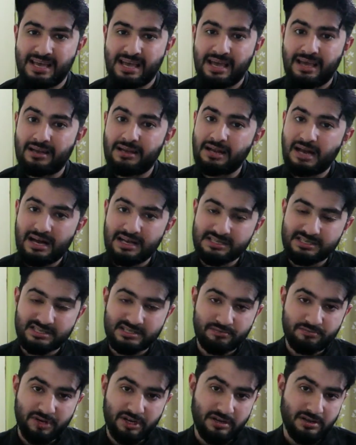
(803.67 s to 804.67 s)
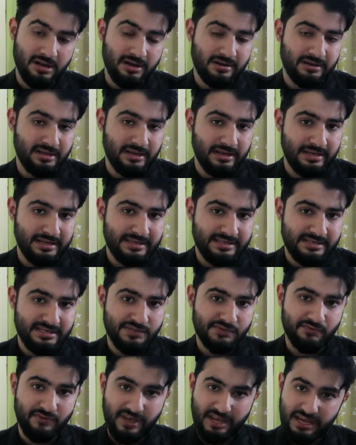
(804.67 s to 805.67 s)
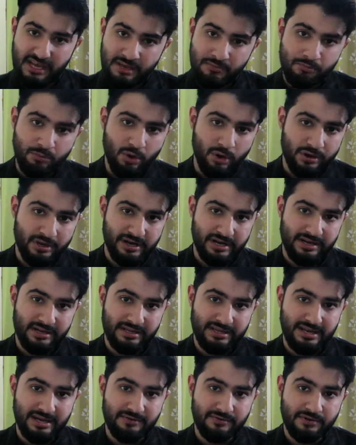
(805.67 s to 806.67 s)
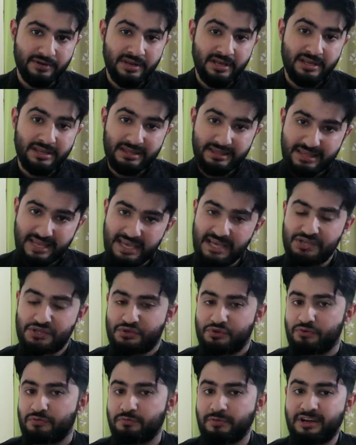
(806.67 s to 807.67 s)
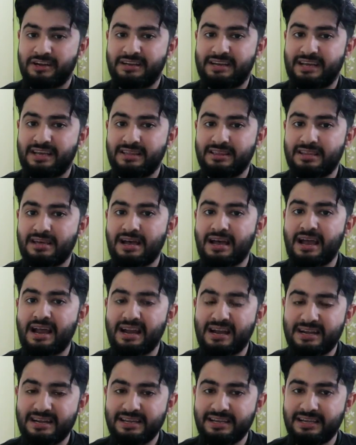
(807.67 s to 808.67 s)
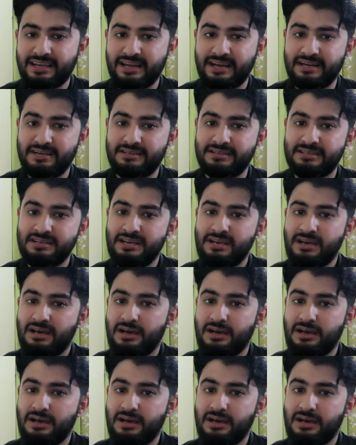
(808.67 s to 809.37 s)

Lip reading: And last but not the least is very important that they should maintain the adequate